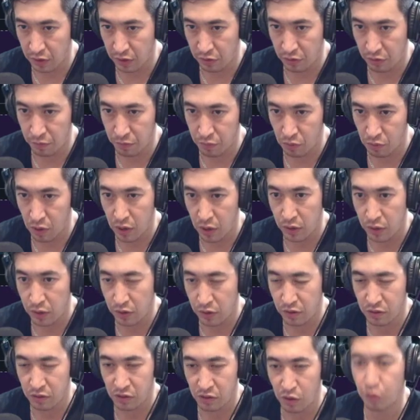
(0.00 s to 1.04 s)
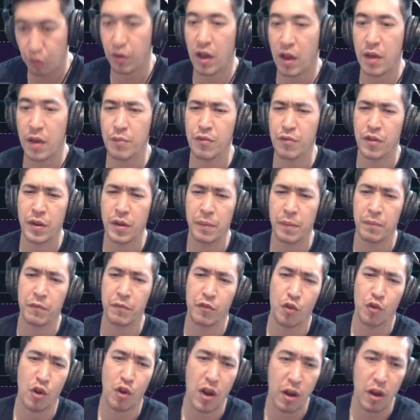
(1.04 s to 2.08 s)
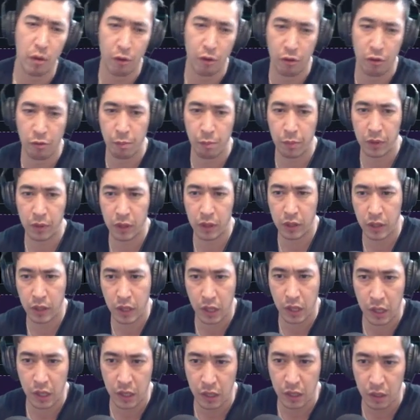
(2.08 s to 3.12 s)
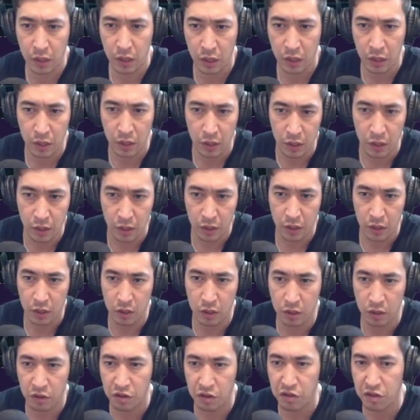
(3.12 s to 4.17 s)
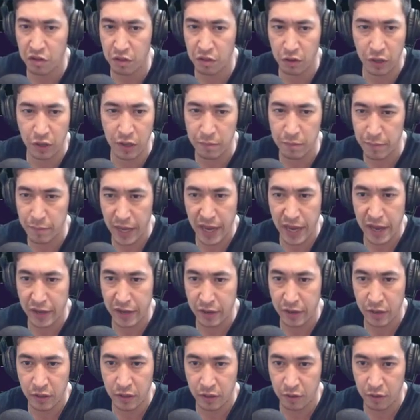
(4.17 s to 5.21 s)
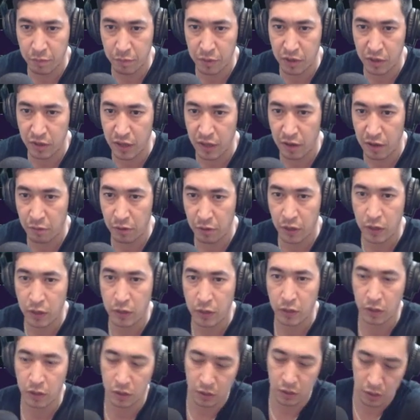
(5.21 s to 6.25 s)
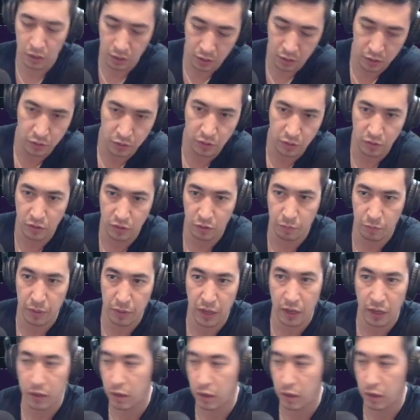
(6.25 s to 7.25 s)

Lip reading: support. This is low time frame, 4 hours, but this isn't looking bad. Let's put it that way. Doesn't look bad.